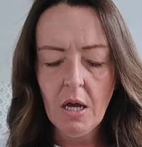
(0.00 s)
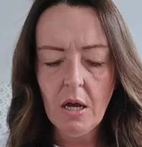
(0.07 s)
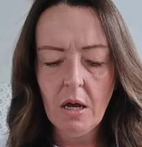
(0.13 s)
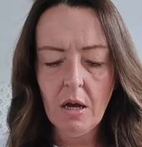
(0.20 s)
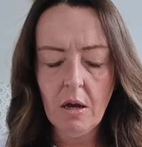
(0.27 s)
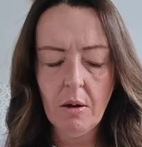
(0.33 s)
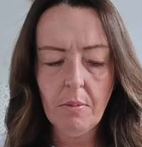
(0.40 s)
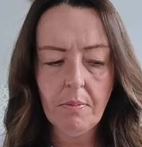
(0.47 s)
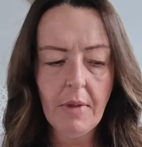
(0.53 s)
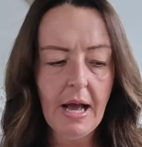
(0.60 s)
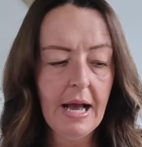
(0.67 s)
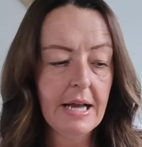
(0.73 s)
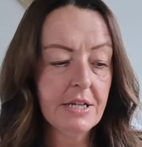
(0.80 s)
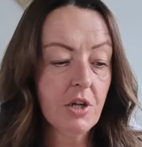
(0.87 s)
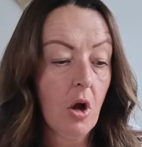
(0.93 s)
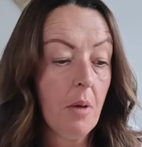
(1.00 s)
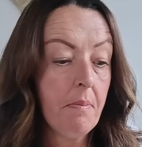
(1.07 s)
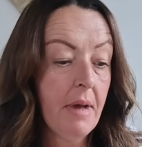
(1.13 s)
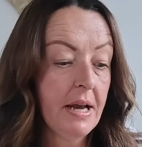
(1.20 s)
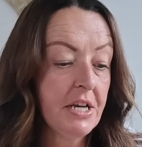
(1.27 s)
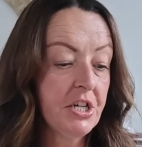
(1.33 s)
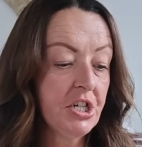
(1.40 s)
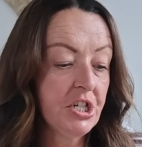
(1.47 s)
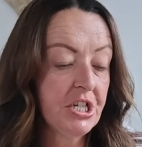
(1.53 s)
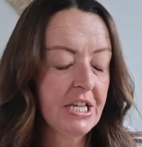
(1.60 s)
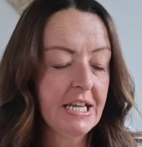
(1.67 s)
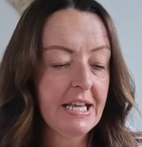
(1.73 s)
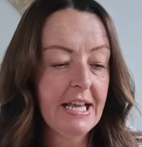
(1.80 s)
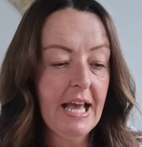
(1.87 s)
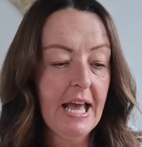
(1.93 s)
And I managed to
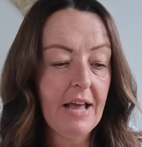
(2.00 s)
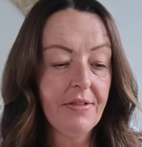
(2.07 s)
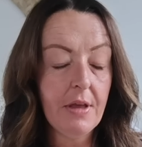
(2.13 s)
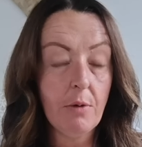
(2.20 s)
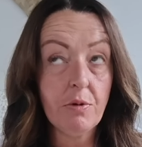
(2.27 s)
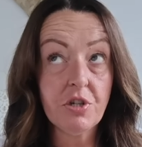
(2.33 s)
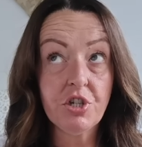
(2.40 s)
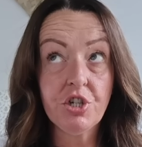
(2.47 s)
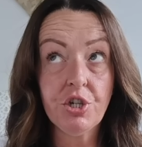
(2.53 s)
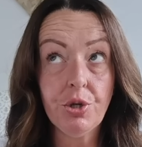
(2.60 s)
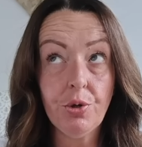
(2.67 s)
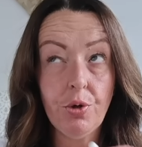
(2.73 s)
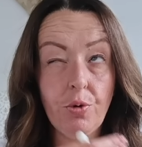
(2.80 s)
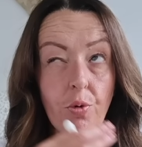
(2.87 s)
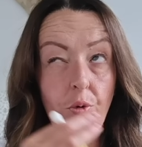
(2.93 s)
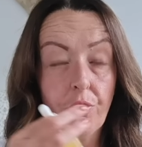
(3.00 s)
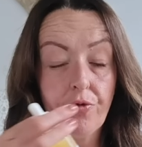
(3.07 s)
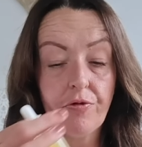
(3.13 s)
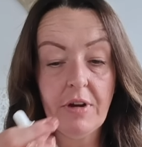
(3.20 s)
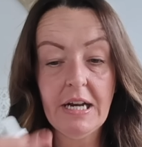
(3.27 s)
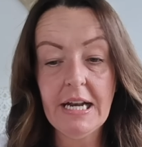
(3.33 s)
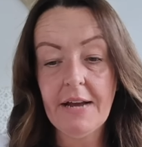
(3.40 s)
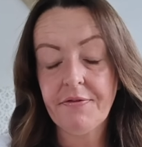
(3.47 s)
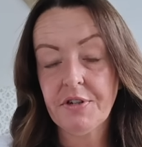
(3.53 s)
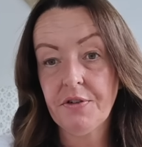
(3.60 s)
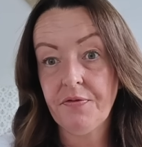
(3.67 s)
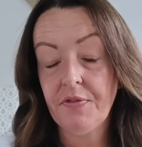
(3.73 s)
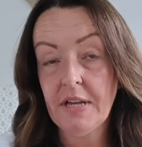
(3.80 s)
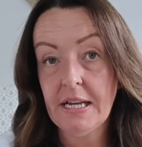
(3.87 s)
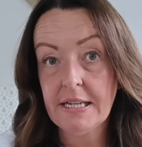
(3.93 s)
get, there was two or three left
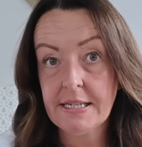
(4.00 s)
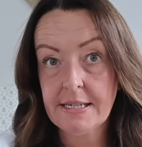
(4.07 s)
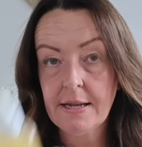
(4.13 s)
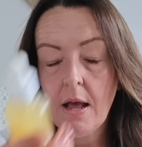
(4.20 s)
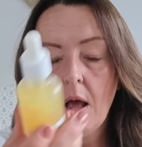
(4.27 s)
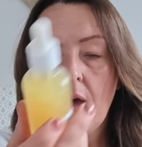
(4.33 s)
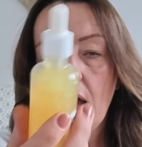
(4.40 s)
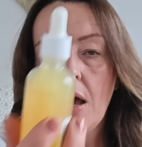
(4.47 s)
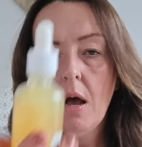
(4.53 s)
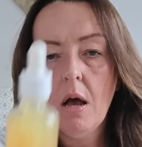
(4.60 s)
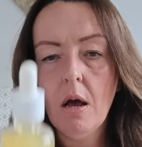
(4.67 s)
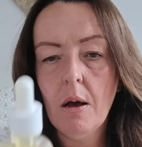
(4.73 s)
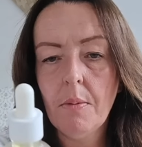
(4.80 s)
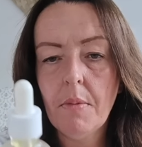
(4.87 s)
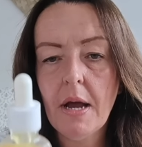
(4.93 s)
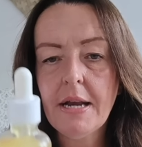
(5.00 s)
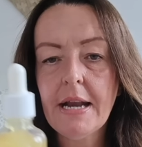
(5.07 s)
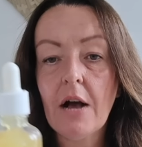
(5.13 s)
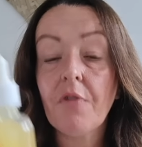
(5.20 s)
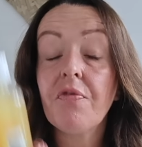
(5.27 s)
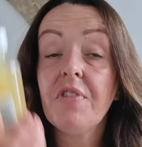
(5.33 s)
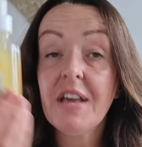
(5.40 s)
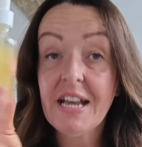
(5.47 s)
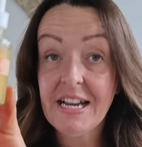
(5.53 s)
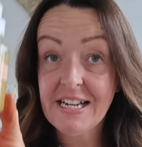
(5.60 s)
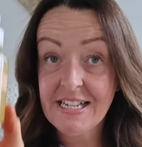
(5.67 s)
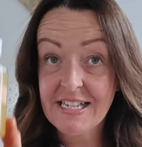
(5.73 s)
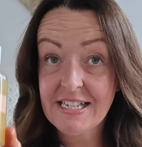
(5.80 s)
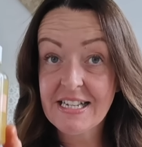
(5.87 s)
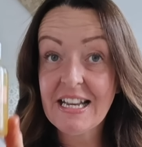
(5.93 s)
of this. Now
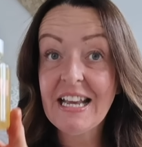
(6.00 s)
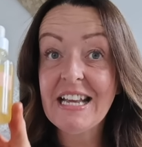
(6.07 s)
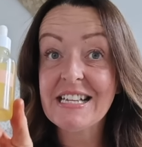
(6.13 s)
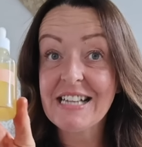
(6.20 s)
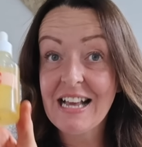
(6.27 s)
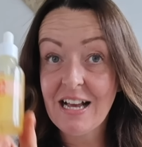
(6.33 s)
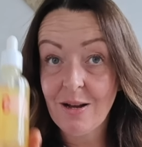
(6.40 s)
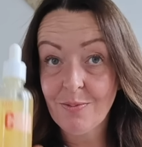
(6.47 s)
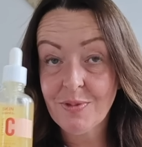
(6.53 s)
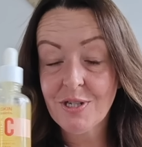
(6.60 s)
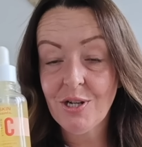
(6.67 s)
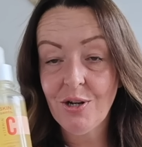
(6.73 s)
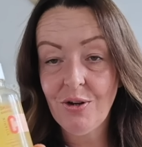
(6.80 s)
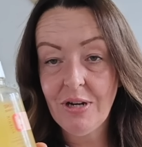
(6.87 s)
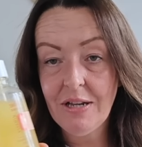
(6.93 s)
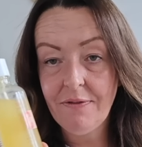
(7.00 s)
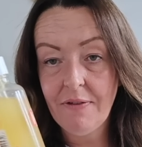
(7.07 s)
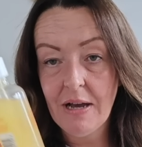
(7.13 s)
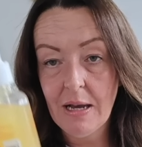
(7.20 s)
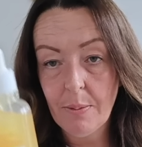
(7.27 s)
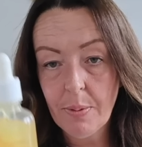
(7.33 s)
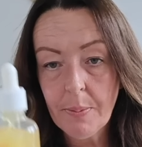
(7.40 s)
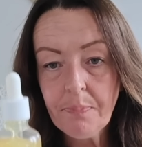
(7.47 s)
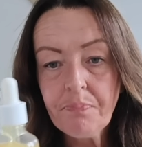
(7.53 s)
this is absolutely fab.